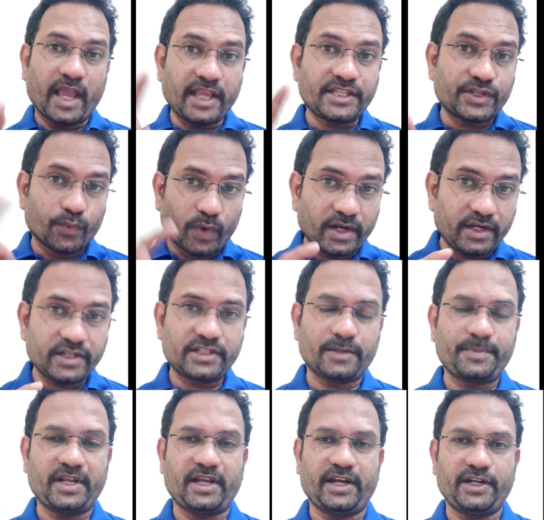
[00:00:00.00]
H1
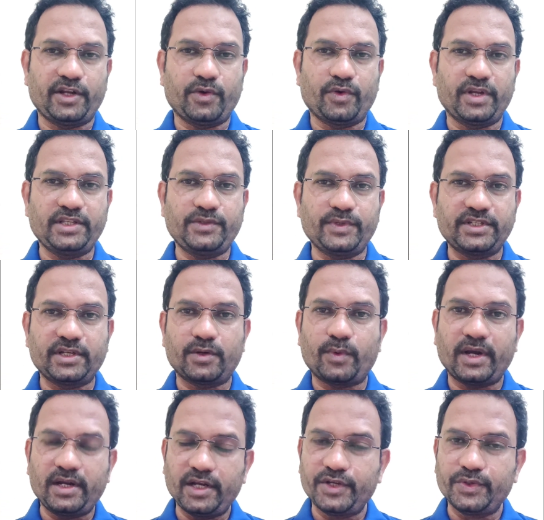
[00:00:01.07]
receptor antagonists which are
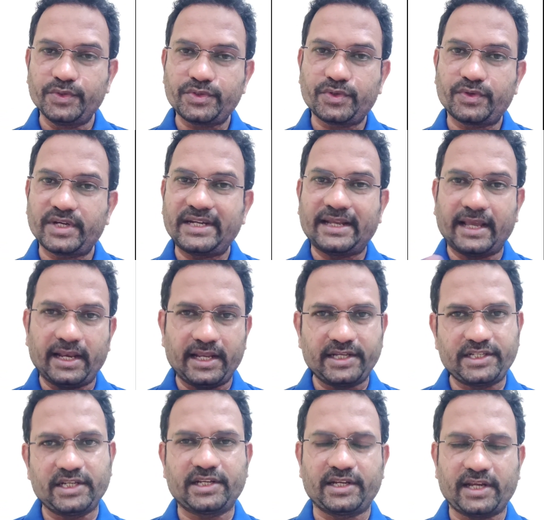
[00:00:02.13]
widely used to treat
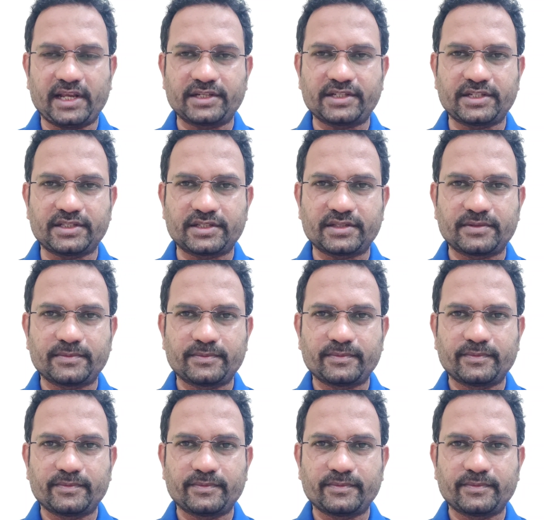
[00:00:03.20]
allergic reactions.